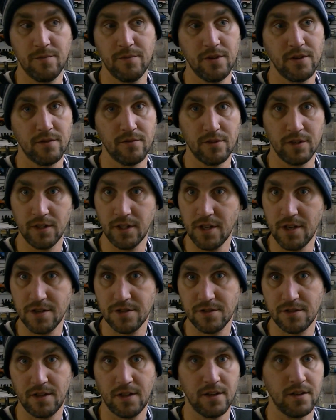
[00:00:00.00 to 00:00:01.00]
been
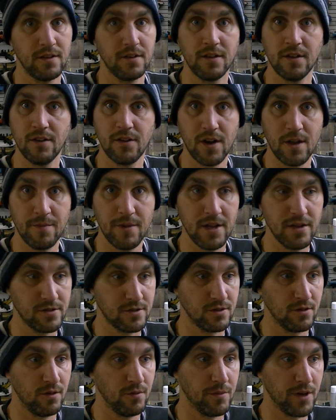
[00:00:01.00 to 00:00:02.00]
released, and you know what I mean.
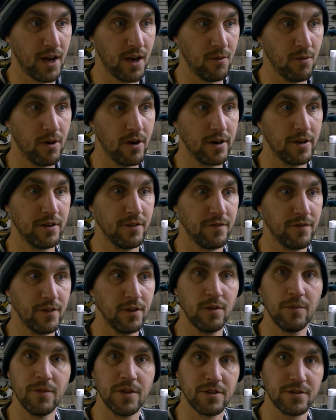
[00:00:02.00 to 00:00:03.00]
So, but I wanted to
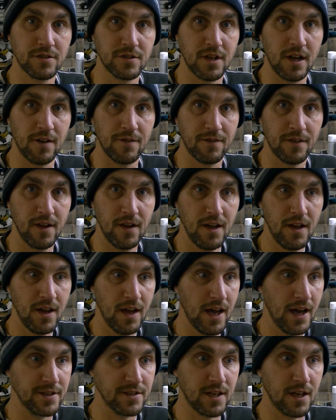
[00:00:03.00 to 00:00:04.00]
film this stuff
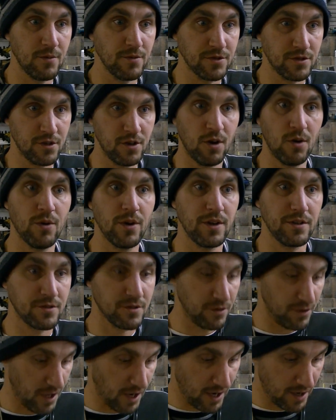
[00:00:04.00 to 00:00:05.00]
as I was going
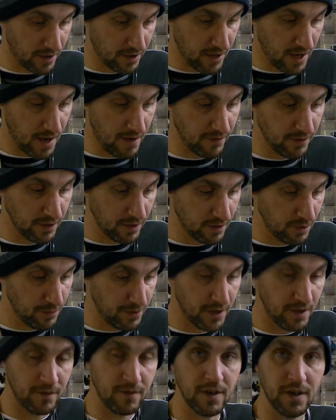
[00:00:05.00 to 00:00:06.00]
so that I could have a little
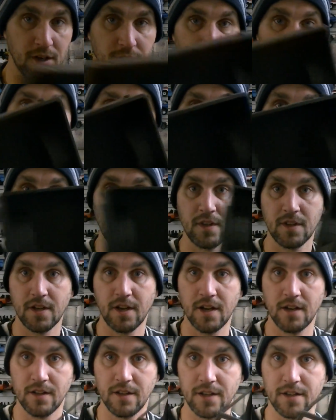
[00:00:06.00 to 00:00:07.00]
bit of a
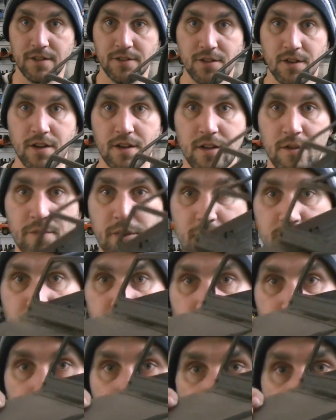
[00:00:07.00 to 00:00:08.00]
kind of like a
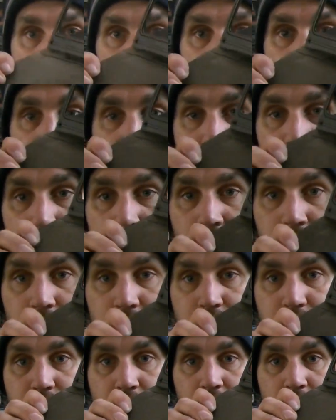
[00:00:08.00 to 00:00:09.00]
documentary on this particular
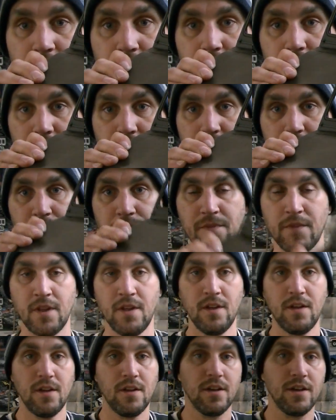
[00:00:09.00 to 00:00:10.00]
truck build.
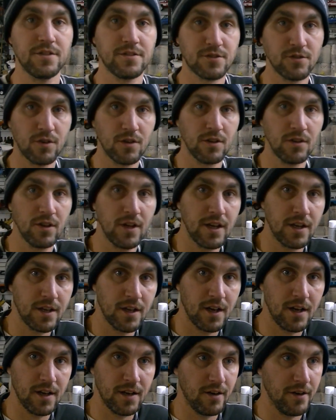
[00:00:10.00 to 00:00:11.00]
It's sort of like
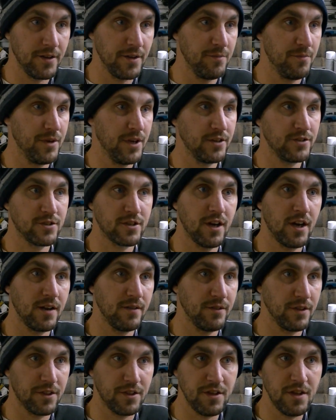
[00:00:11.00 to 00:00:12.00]
an on the bench kind
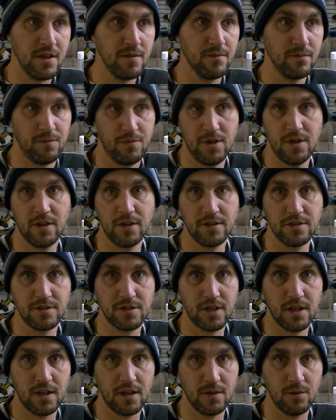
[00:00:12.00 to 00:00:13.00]
of a theme because
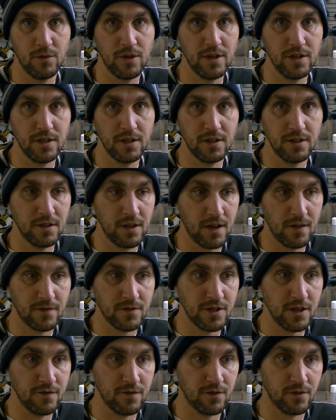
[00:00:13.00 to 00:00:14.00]
we did the
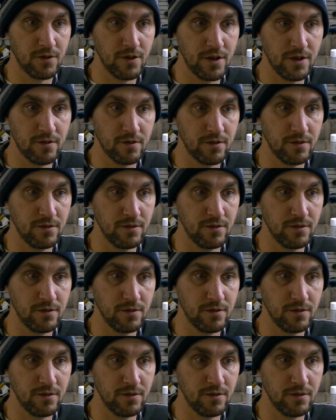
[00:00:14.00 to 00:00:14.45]
FJ40